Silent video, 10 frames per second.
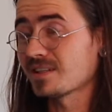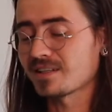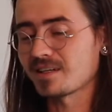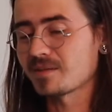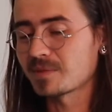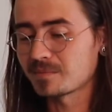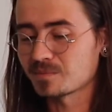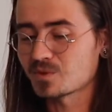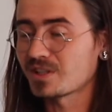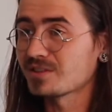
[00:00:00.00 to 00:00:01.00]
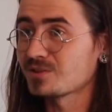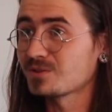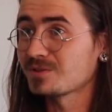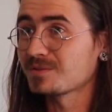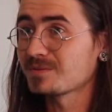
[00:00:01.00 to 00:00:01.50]
Like I'm trying
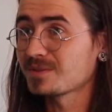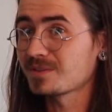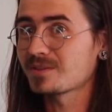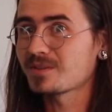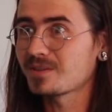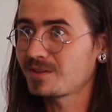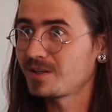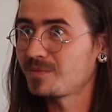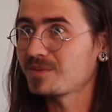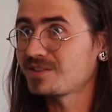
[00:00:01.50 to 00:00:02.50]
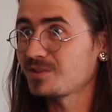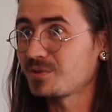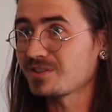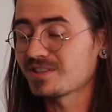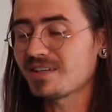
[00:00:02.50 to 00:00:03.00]
to calm the
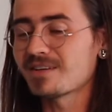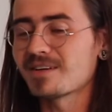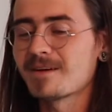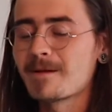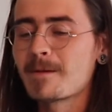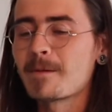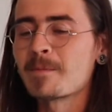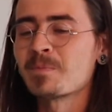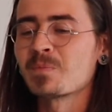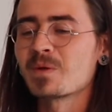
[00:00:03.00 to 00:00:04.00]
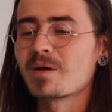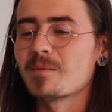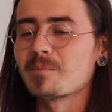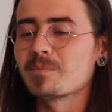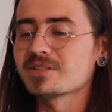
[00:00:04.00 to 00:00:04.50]
situation down.
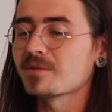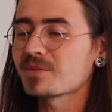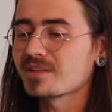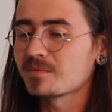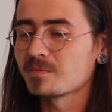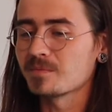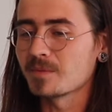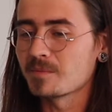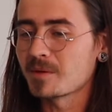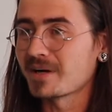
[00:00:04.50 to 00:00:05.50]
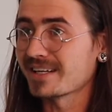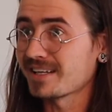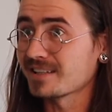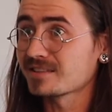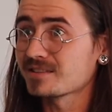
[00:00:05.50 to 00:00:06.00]
But something in my mind
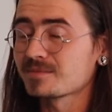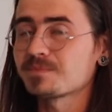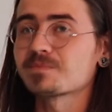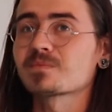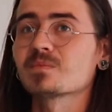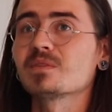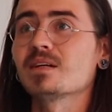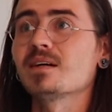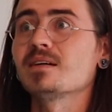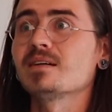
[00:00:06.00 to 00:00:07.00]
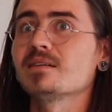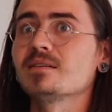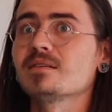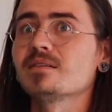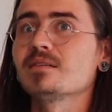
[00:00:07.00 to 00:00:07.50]
clicked.
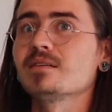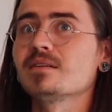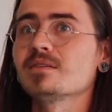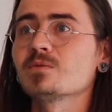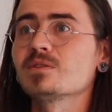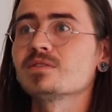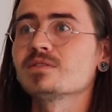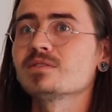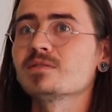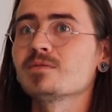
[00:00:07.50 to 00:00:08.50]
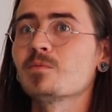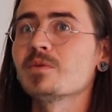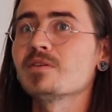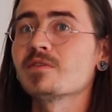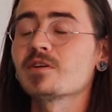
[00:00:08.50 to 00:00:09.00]
And it was, for
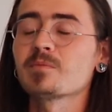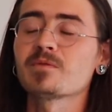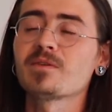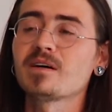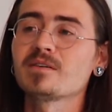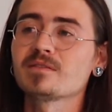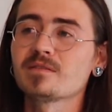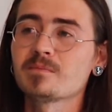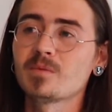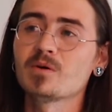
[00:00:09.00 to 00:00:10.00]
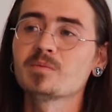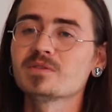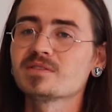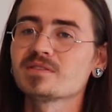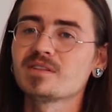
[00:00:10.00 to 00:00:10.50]
me, a very profound
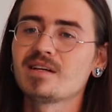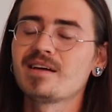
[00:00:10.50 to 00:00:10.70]
moment.